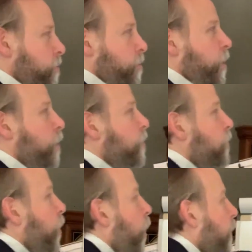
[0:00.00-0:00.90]
goes
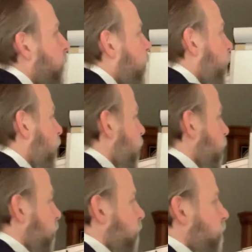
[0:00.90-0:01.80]
off
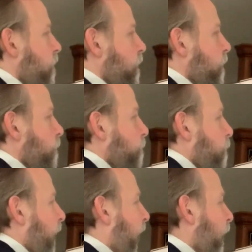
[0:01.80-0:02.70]
the
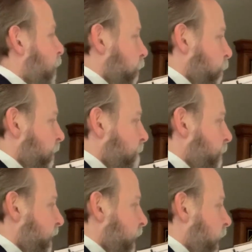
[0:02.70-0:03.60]
pattern we've
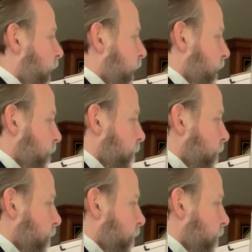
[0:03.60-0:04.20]
been on,